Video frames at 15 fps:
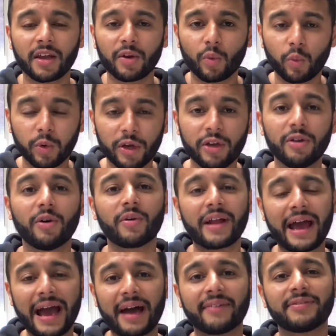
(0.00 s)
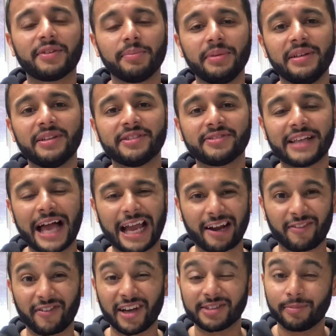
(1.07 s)
We don't have to be the
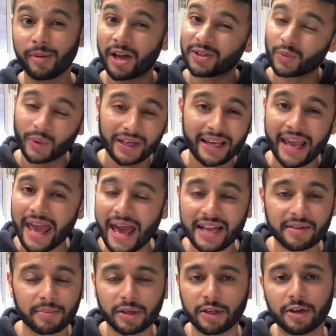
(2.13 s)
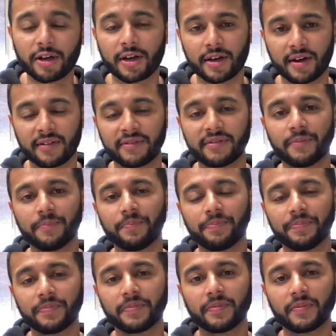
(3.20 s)
sacrifice because we can't be good enough.
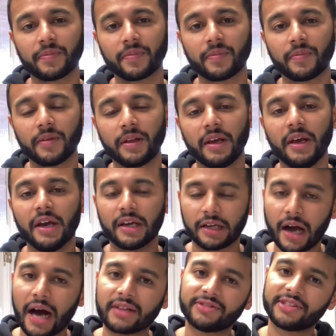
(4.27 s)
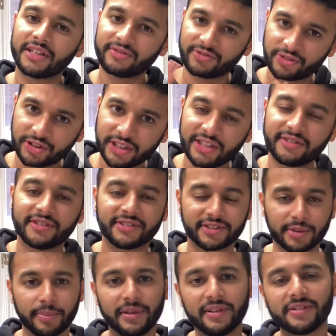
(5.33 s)
God sends Jesus
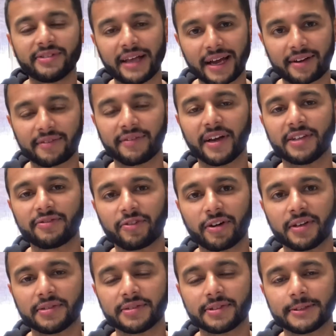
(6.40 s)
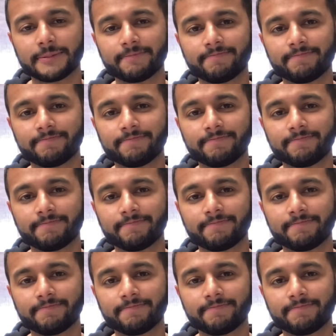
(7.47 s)
to be the sacrifice for us.